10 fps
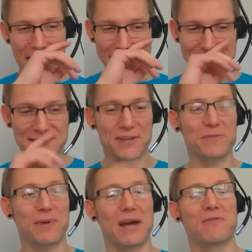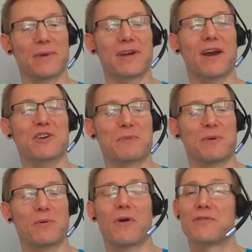It, it's a good platform. I encourage people
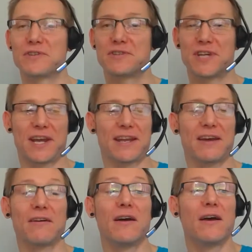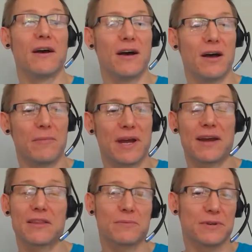who are interested to check it out. Um,
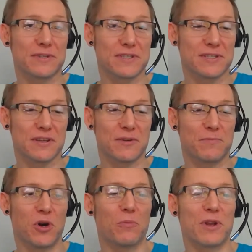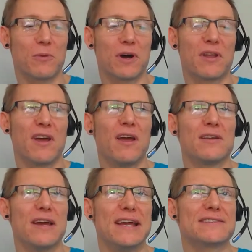Hack the Box is another popular one.
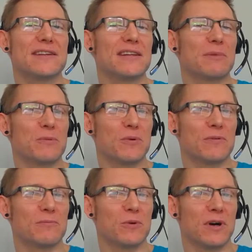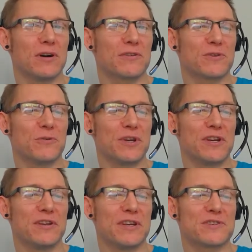It's a little bit more more hardcore.
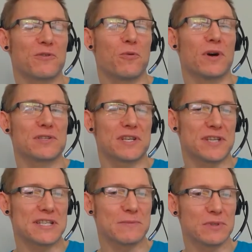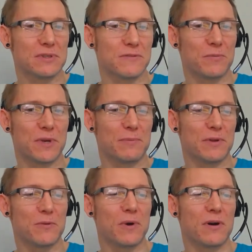You, it's not quite as accessible for people
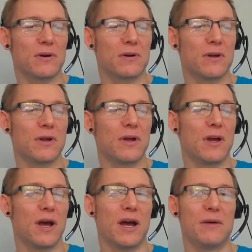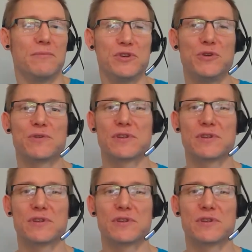who are uh, new